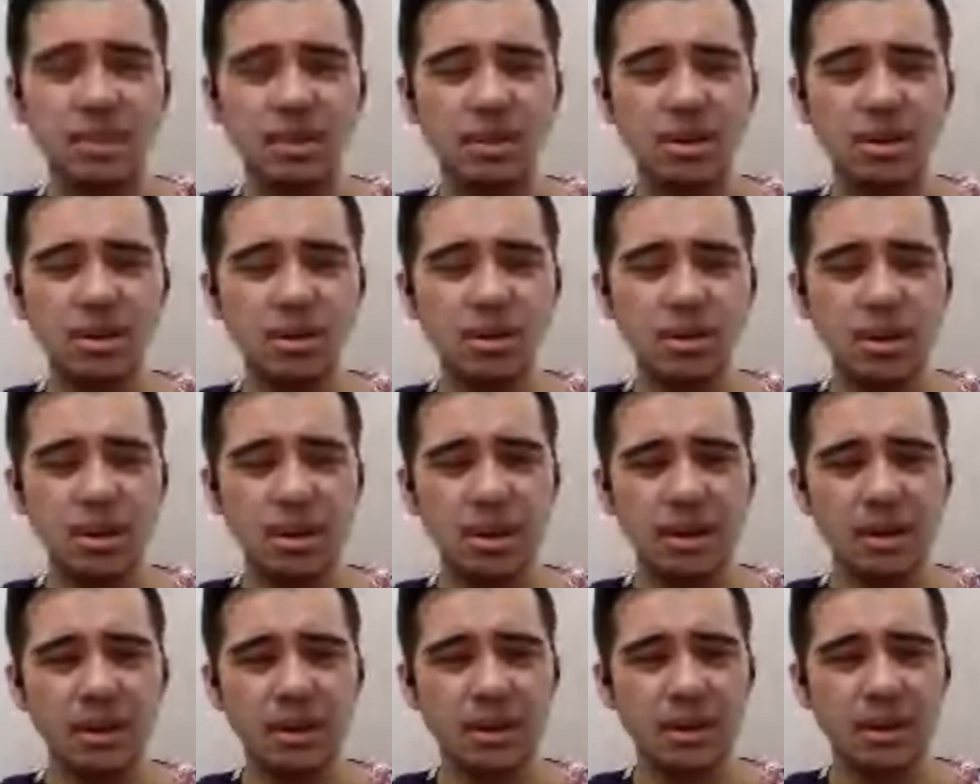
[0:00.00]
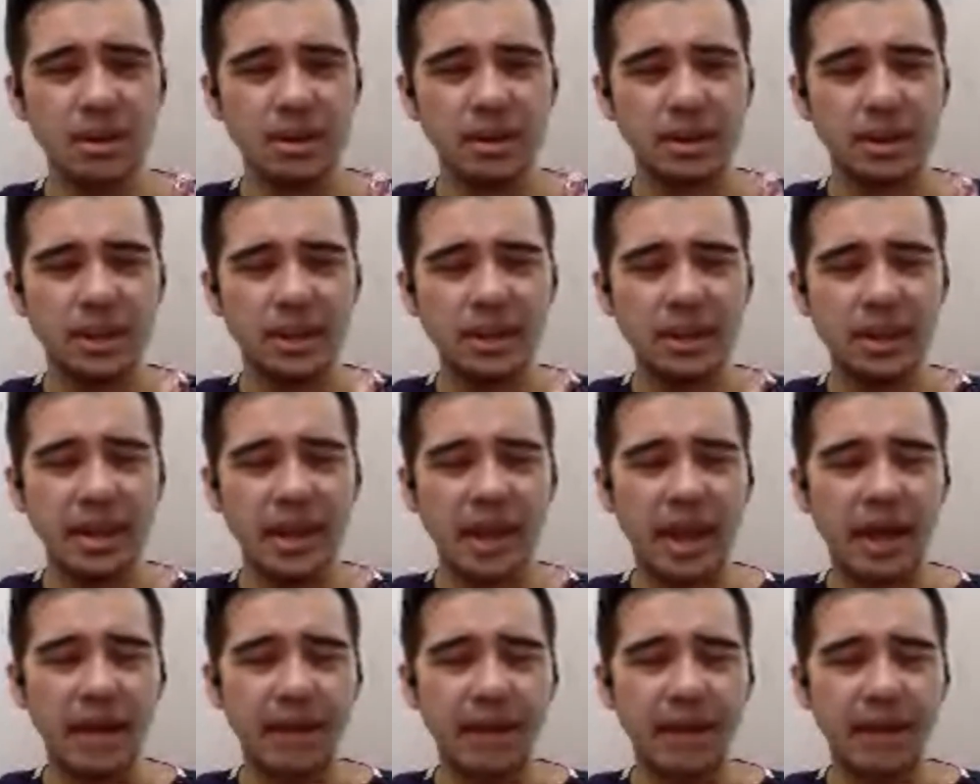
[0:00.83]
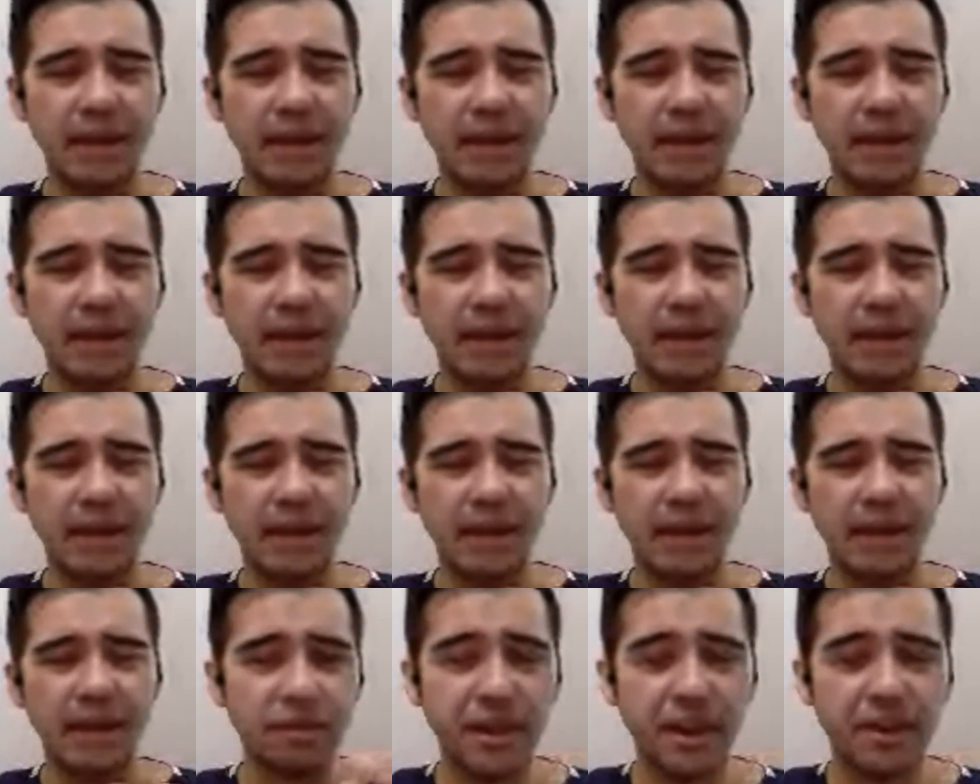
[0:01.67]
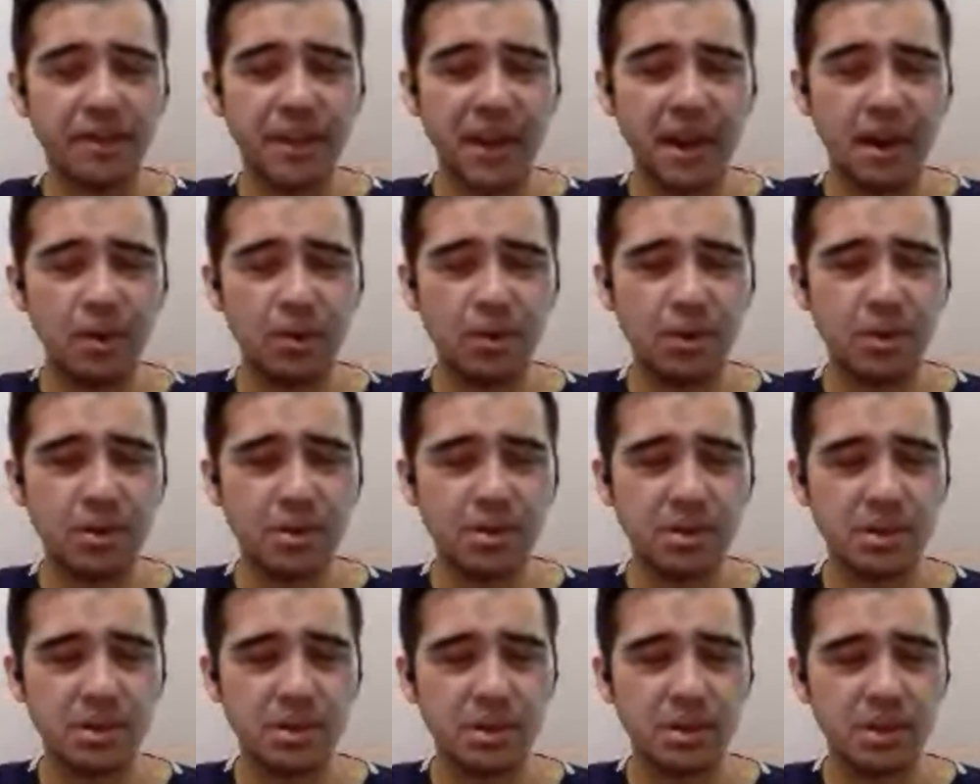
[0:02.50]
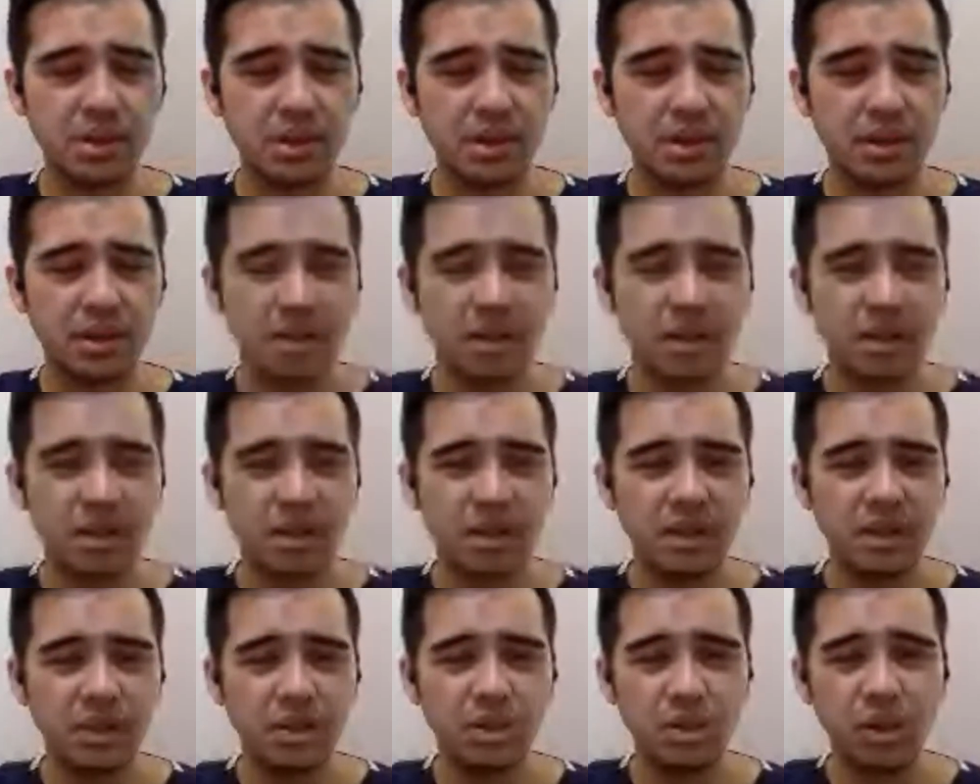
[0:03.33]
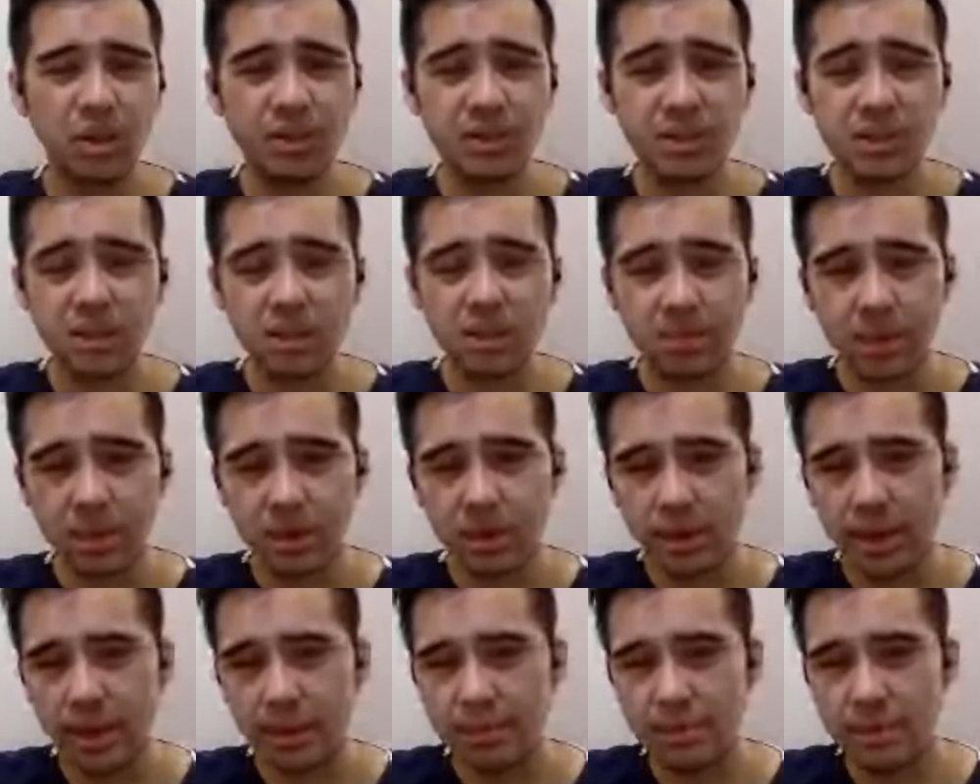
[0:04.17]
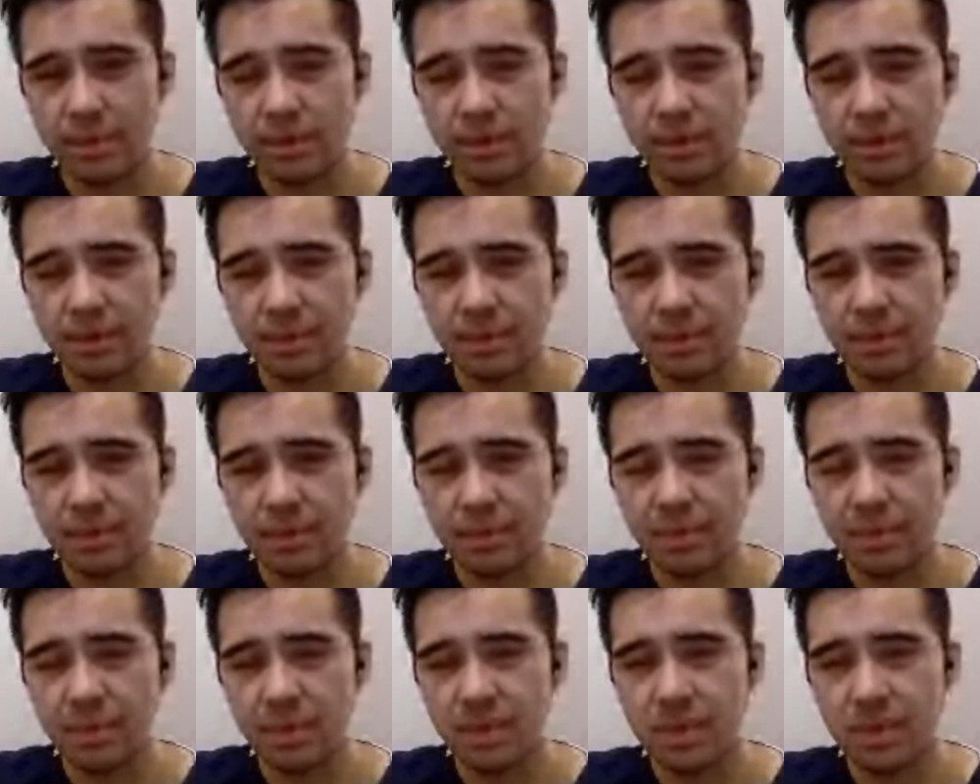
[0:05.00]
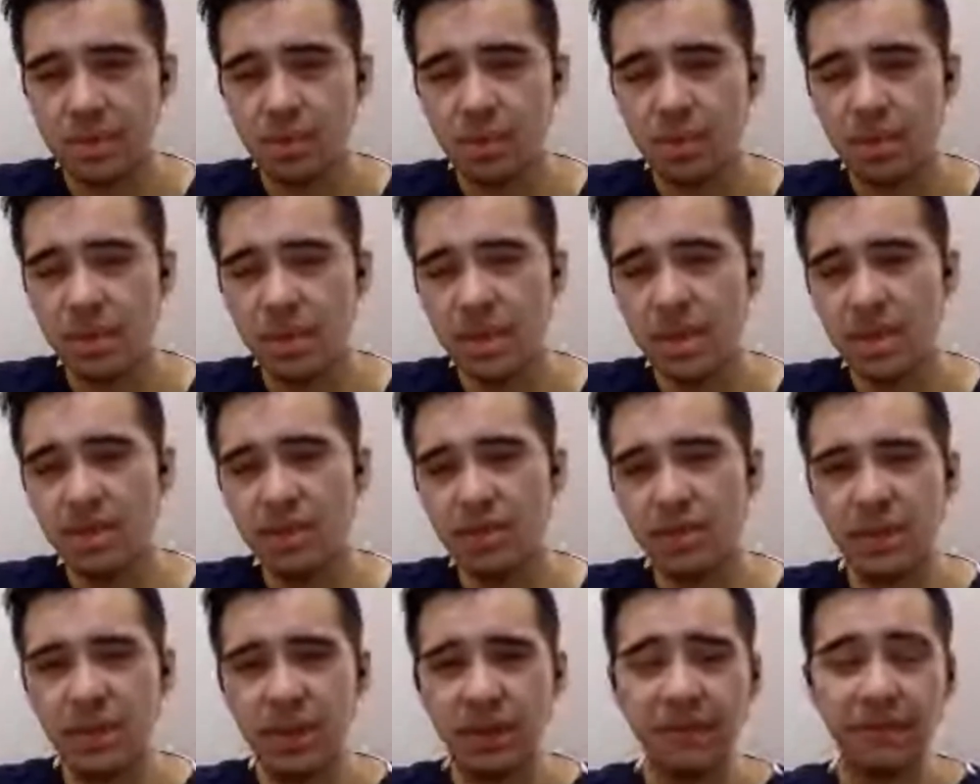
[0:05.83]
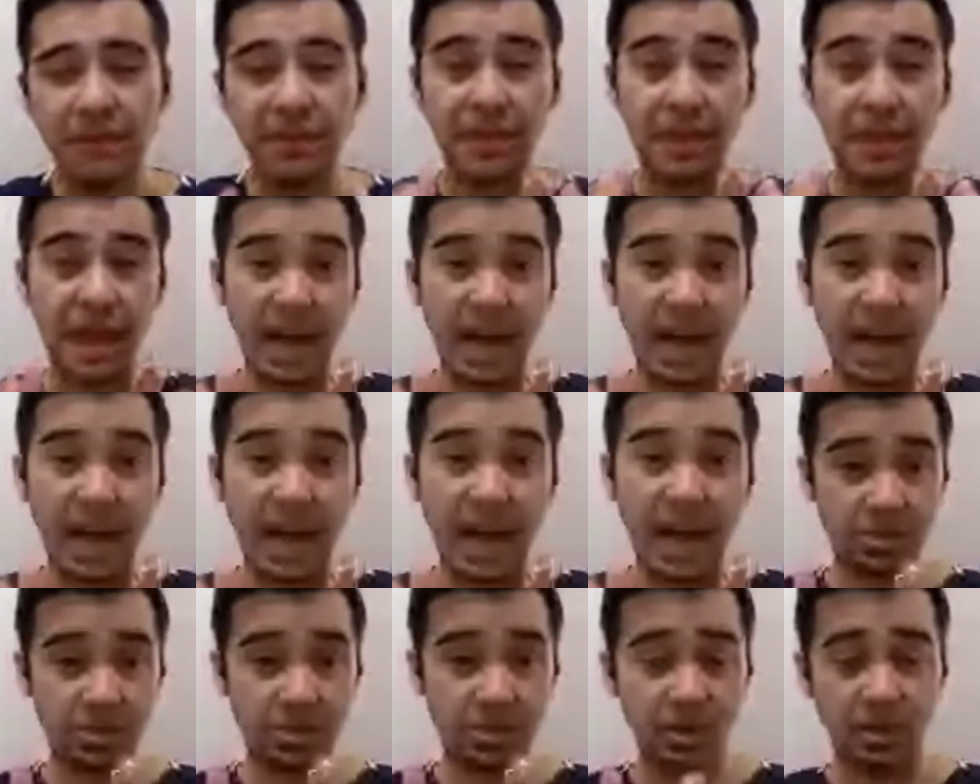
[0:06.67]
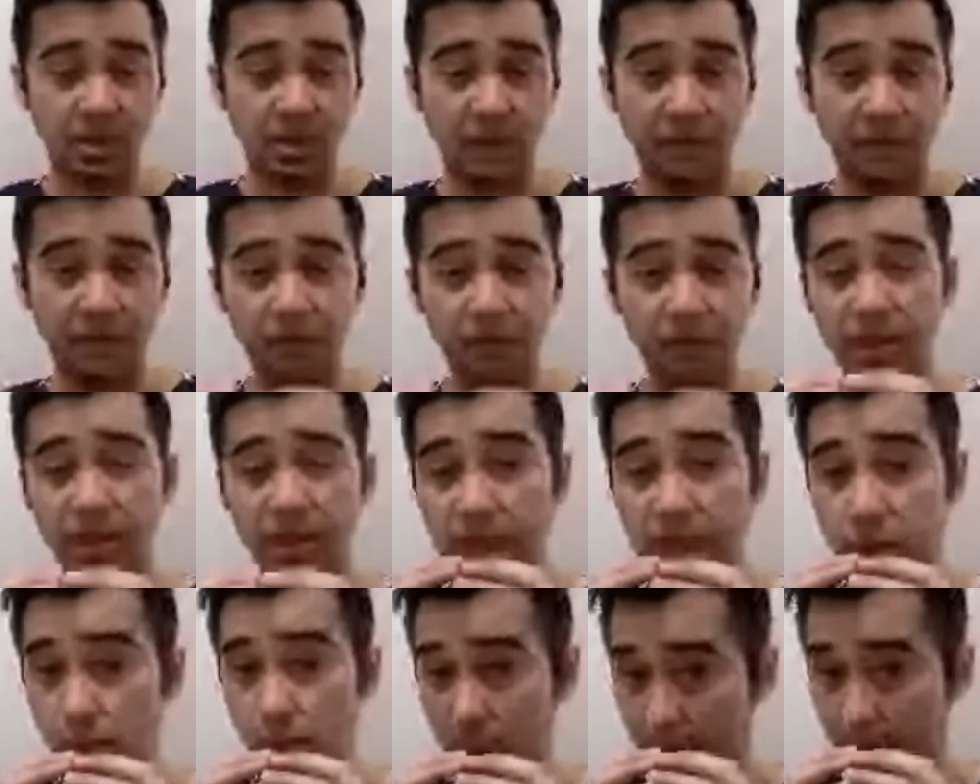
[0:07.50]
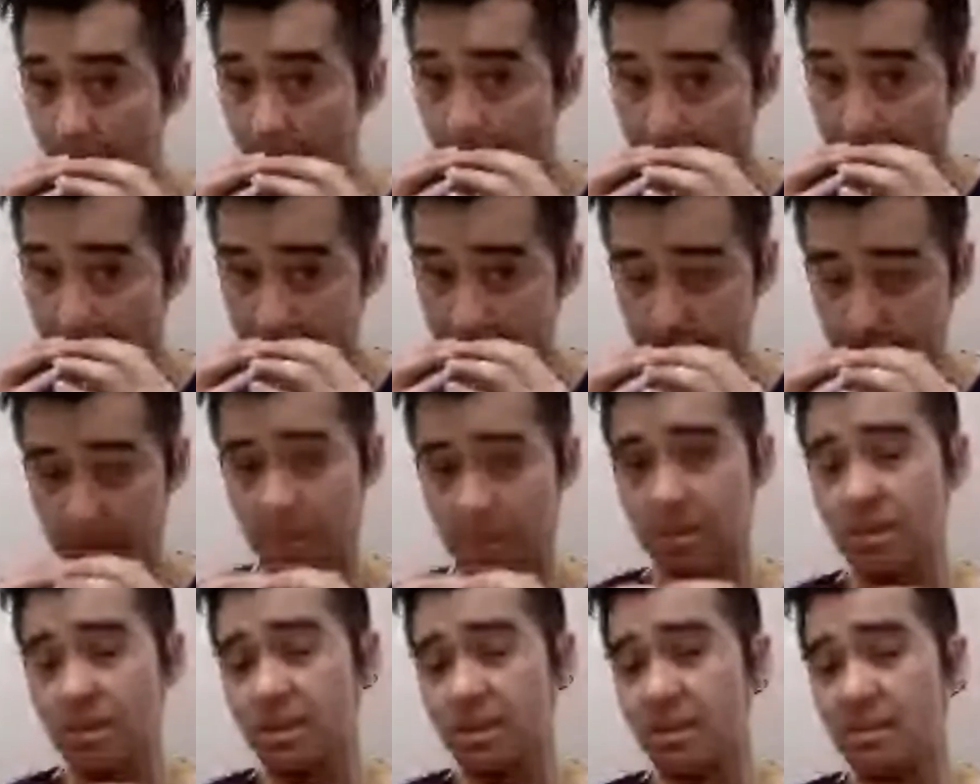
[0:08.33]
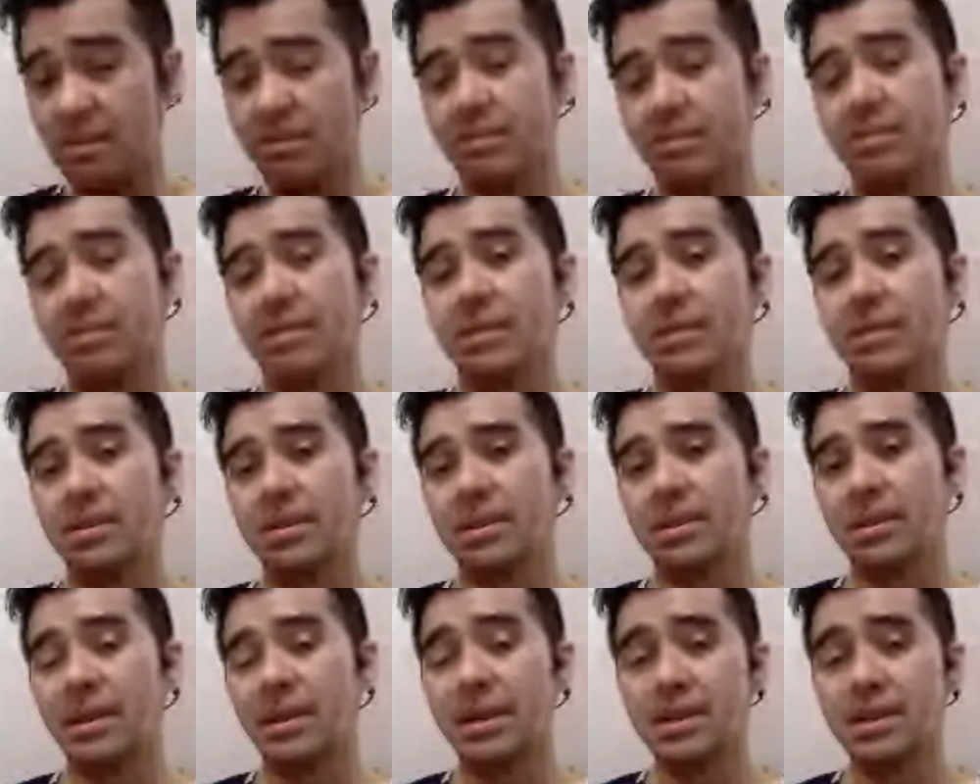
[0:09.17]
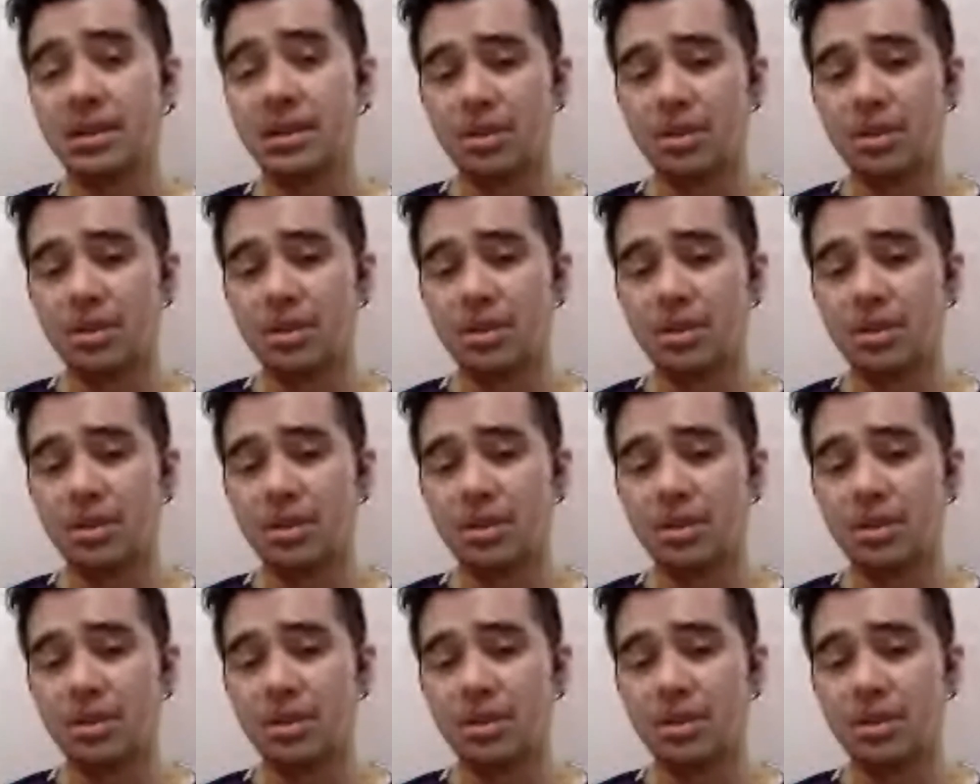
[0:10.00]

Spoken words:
And after 4 or 5 hours, you have stomach cramps. So even if that certain food that you ate tasted really good,